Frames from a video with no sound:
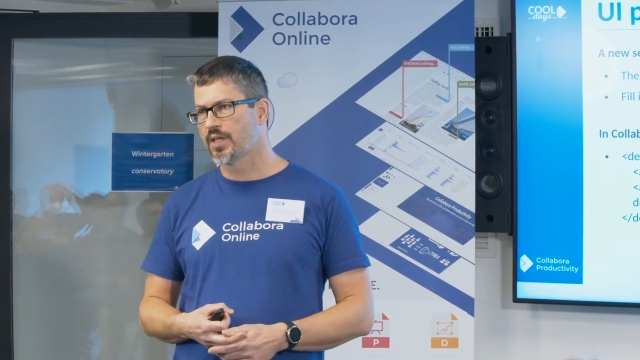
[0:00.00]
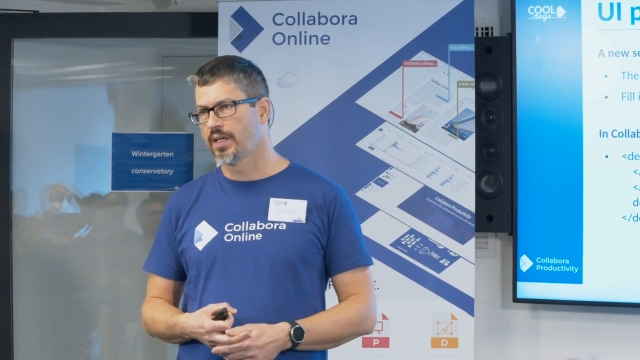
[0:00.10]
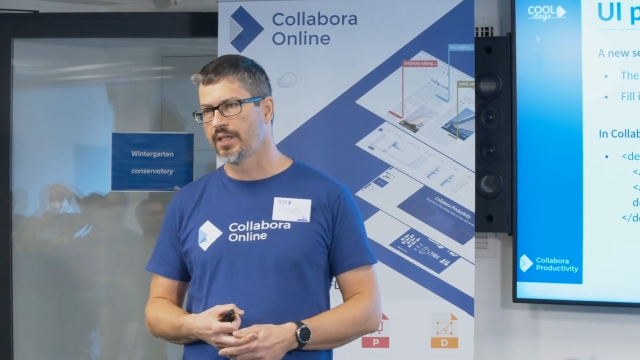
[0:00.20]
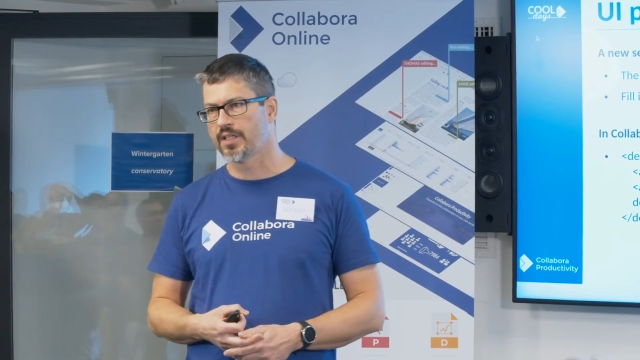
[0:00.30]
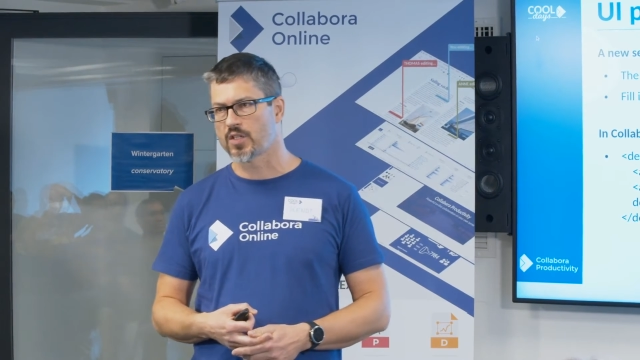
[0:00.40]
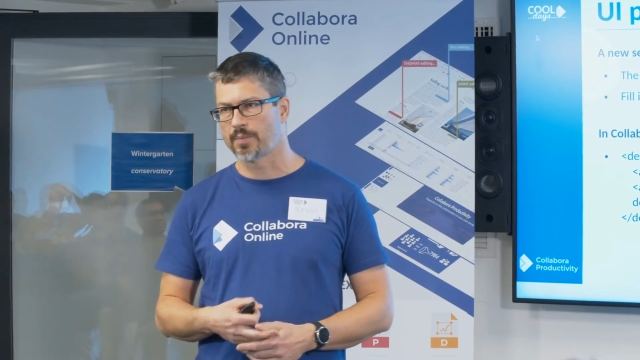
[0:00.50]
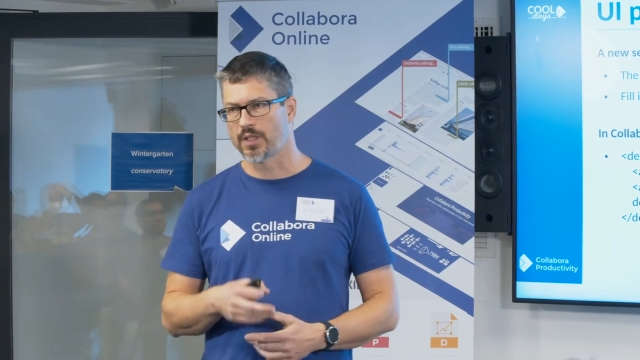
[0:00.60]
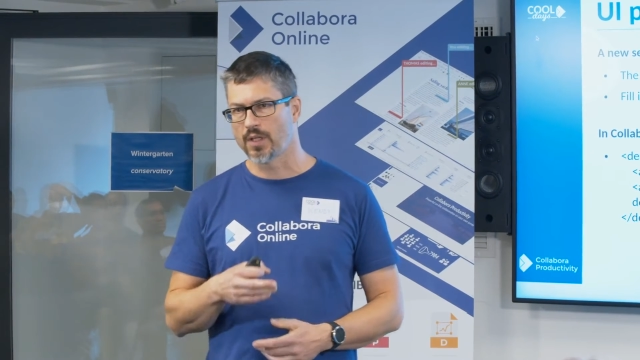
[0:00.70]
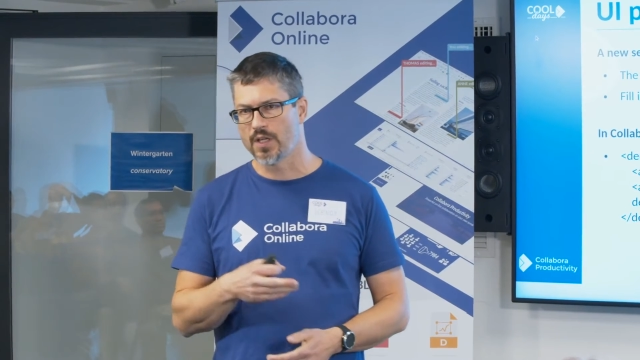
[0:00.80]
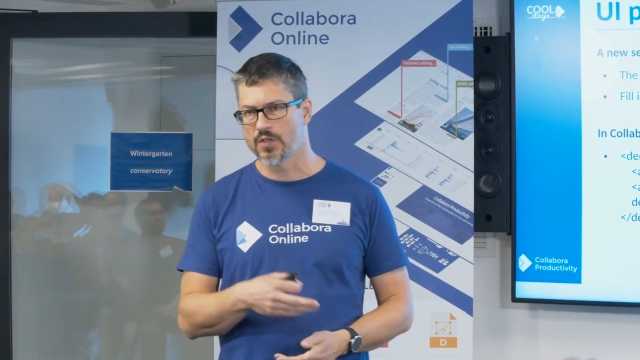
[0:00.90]
it is a
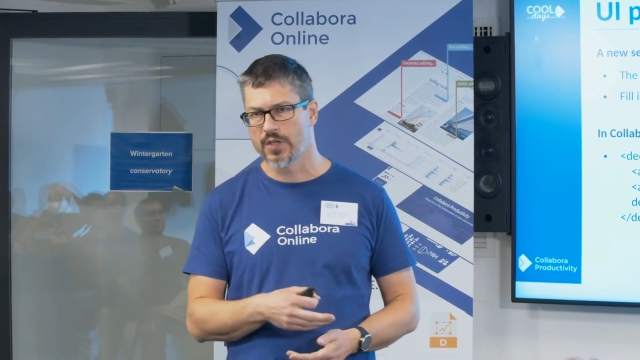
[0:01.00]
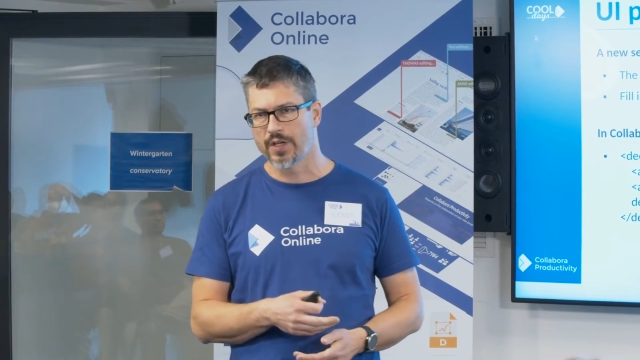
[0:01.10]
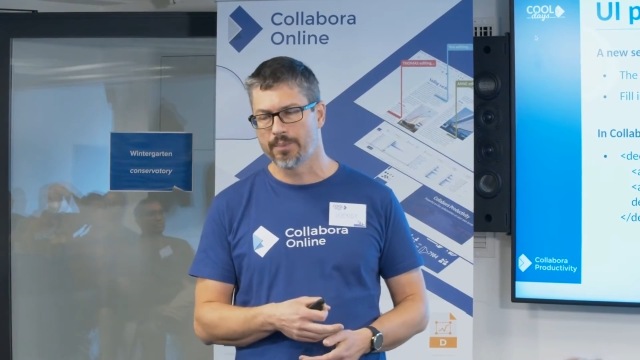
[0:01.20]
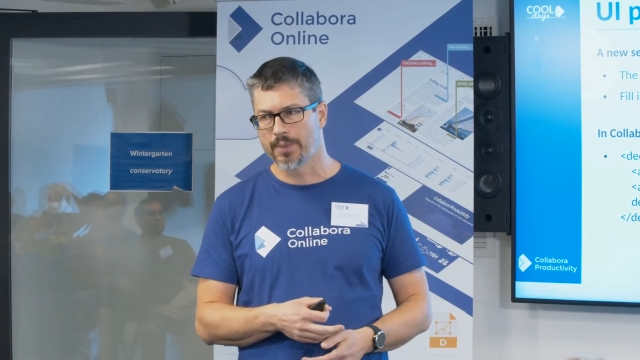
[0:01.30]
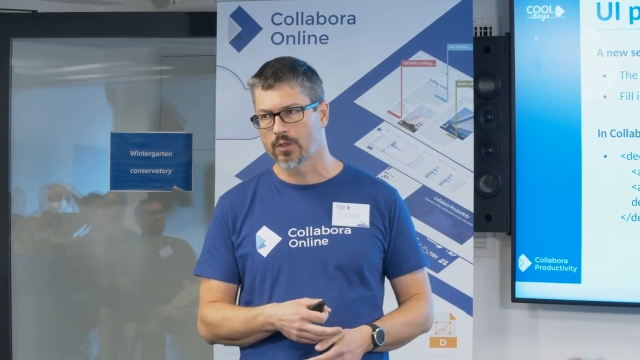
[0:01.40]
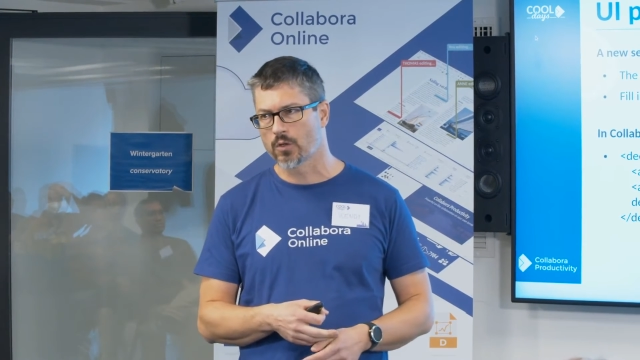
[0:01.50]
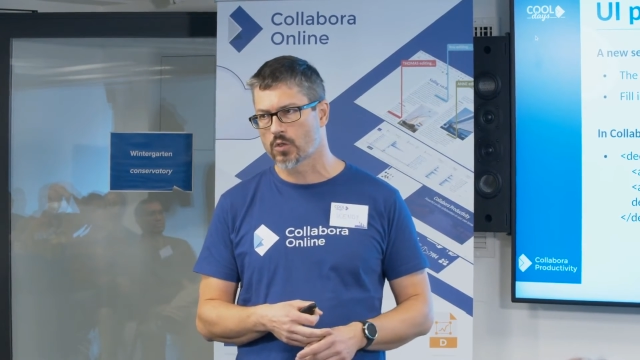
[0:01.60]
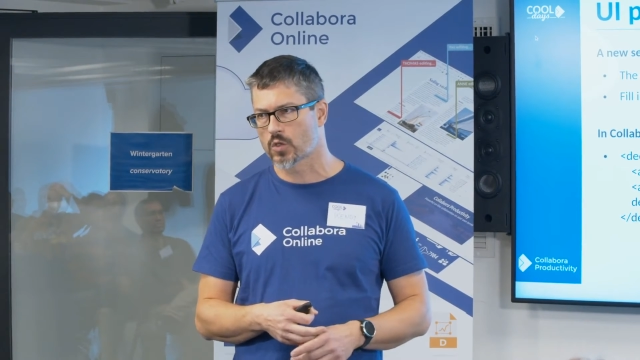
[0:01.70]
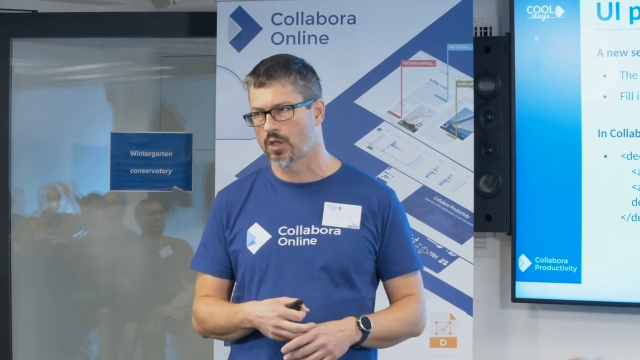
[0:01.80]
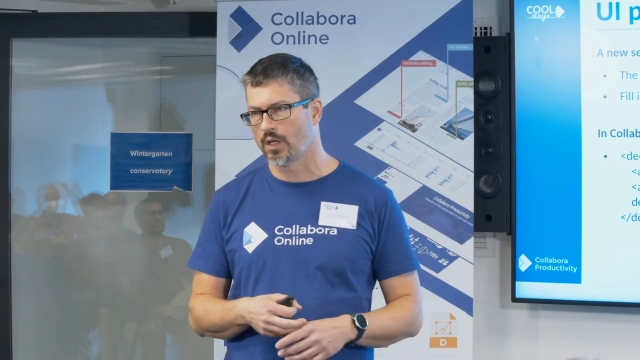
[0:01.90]
bit easier
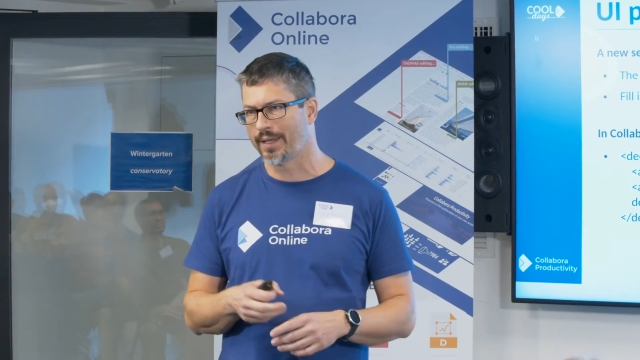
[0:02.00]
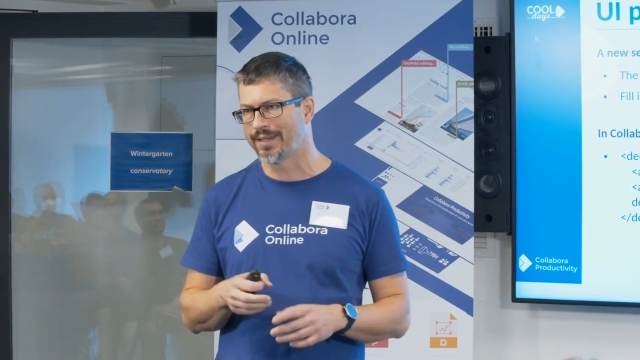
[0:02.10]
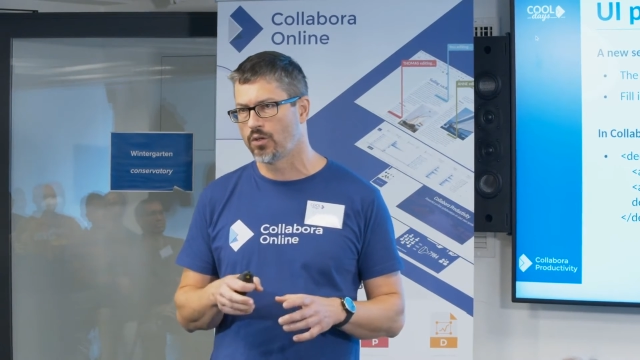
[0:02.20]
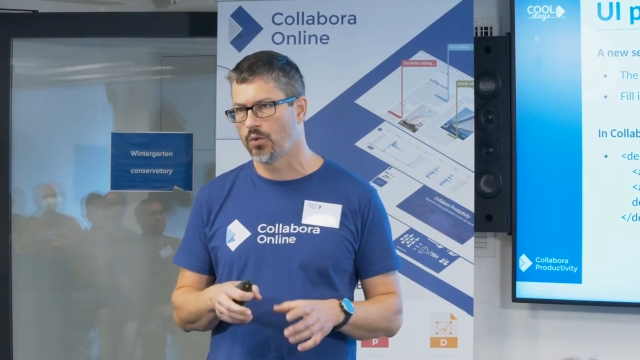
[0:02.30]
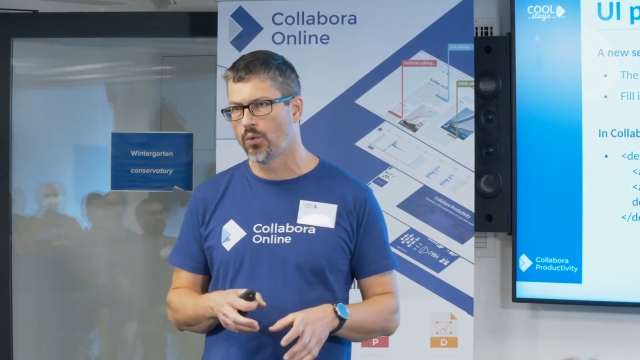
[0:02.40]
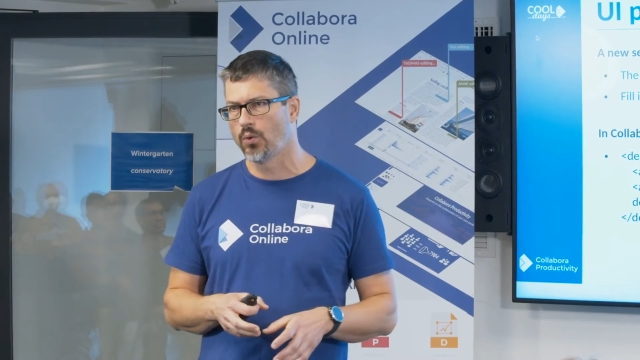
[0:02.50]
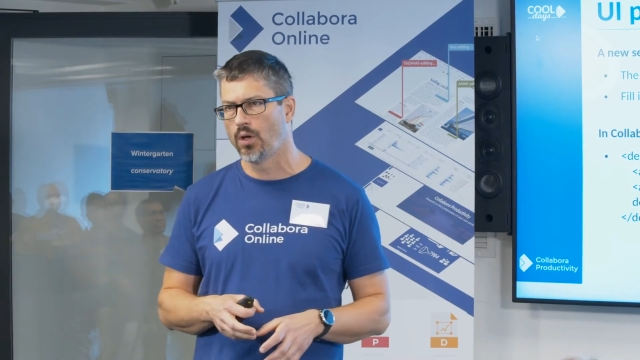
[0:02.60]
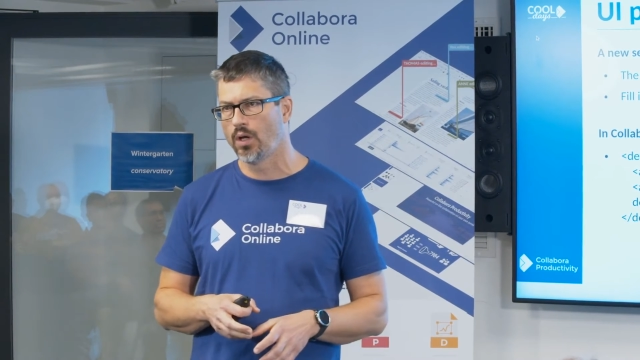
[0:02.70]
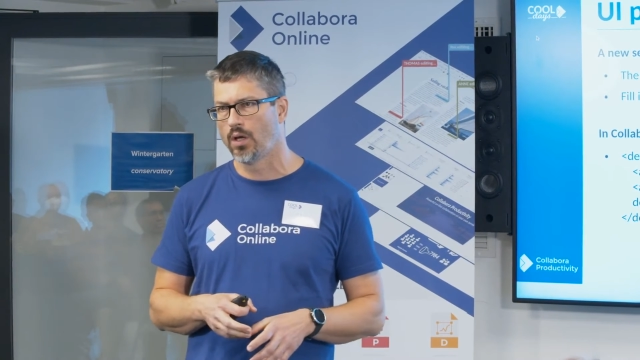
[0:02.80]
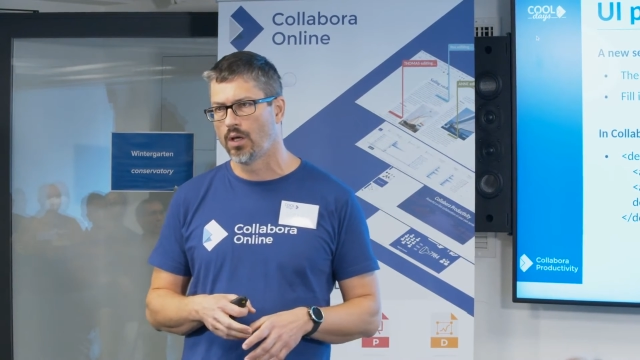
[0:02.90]
because like
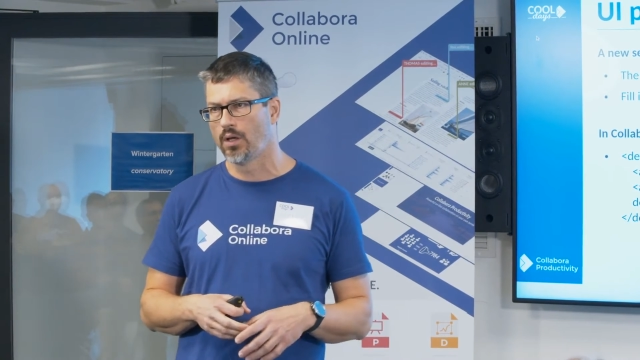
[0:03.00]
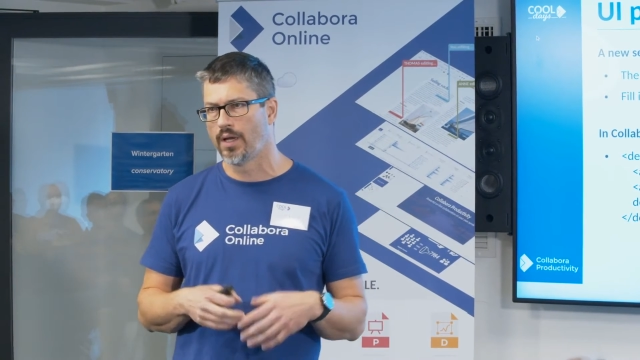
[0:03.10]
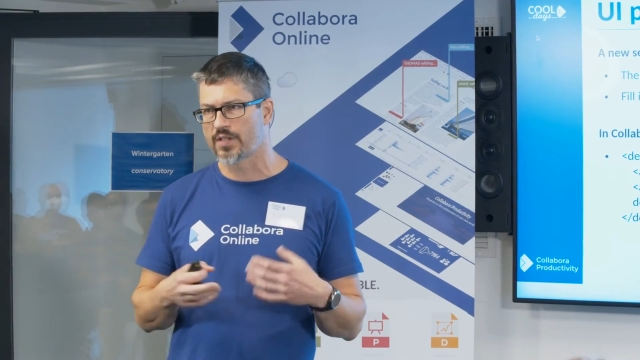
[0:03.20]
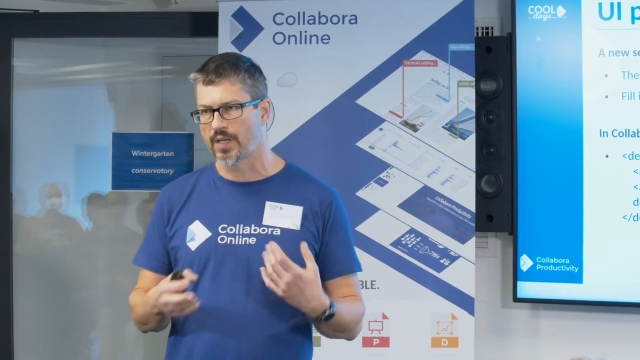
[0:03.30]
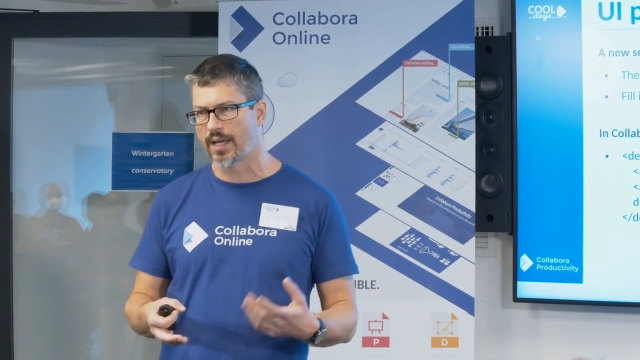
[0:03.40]
you as an